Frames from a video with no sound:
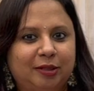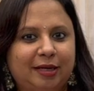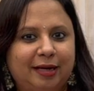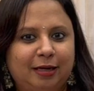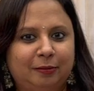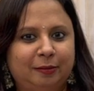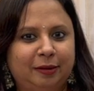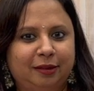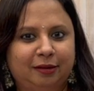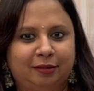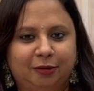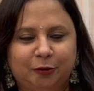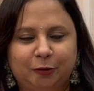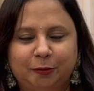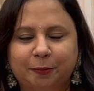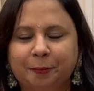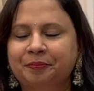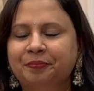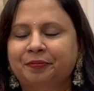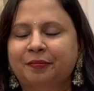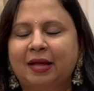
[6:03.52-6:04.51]
element in
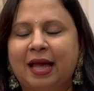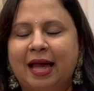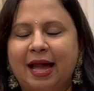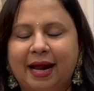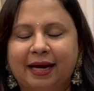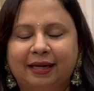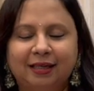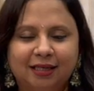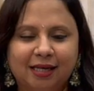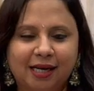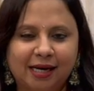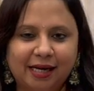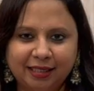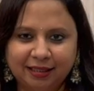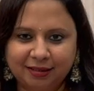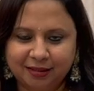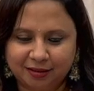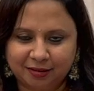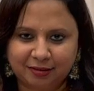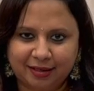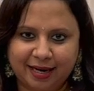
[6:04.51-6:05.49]
you, and
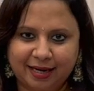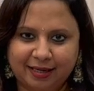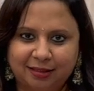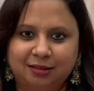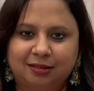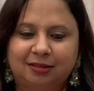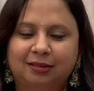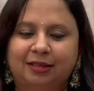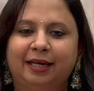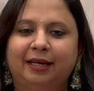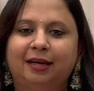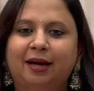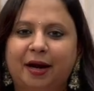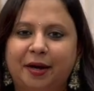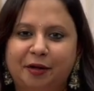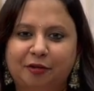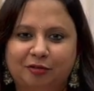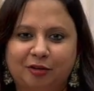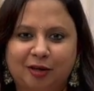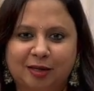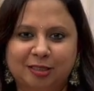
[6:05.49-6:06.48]
it attracts the right
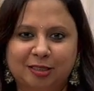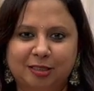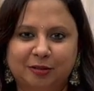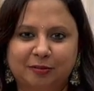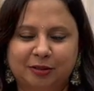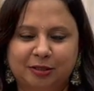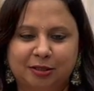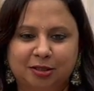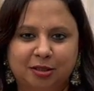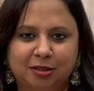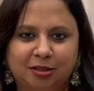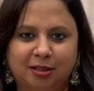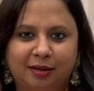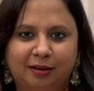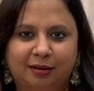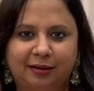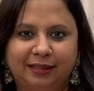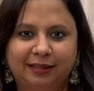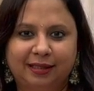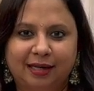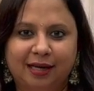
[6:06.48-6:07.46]
kind of customers.
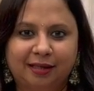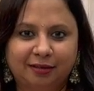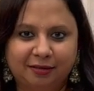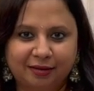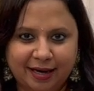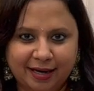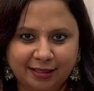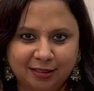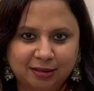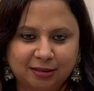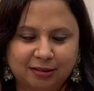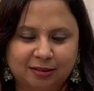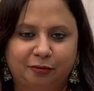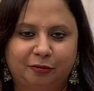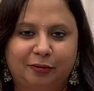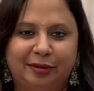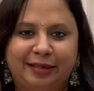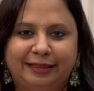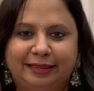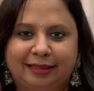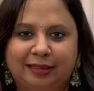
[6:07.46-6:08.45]
It attracts
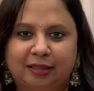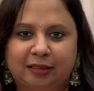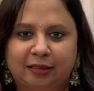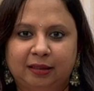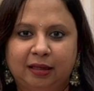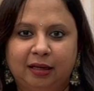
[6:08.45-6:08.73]
wealth.